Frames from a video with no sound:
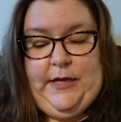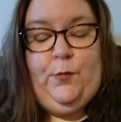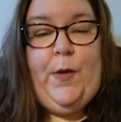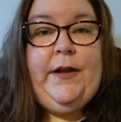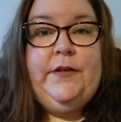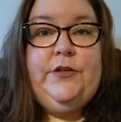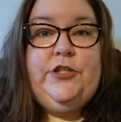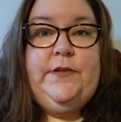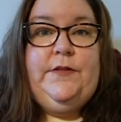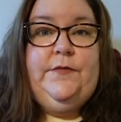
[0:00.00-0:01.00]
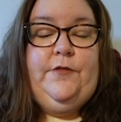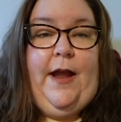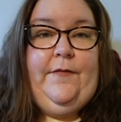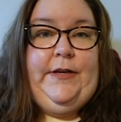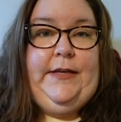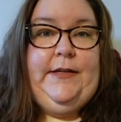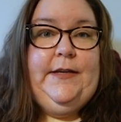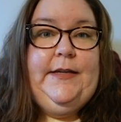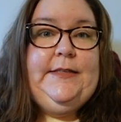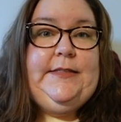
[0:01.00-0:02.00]
A Radical Shift of Gravity
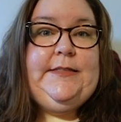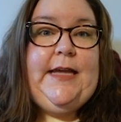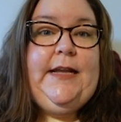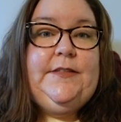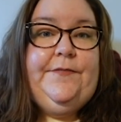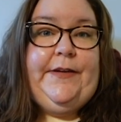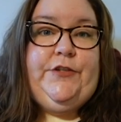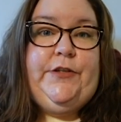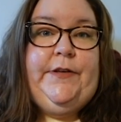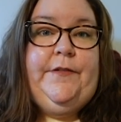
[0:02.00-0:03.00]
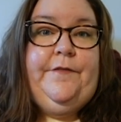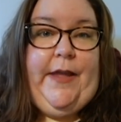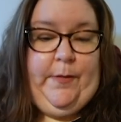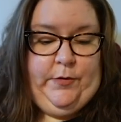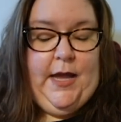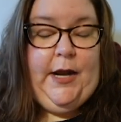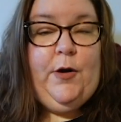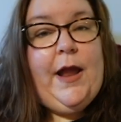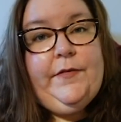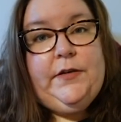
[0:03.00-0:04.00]
is a science fiction fable, a
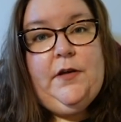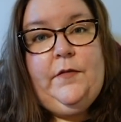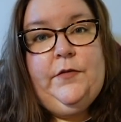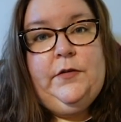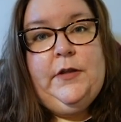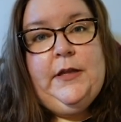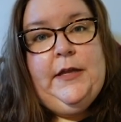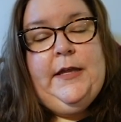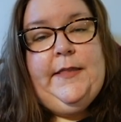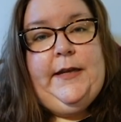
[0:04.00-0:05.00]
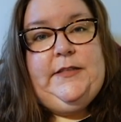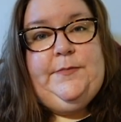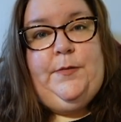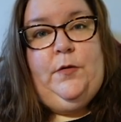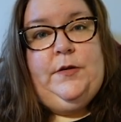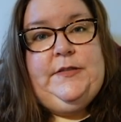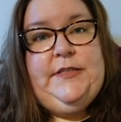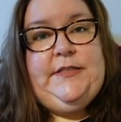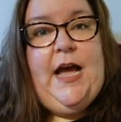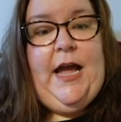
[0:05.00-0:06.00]
graphic novel that explores the
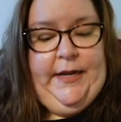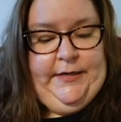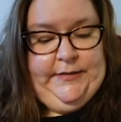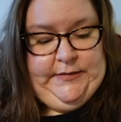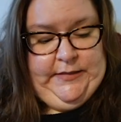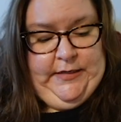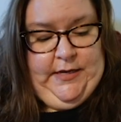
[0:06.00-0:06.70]
ties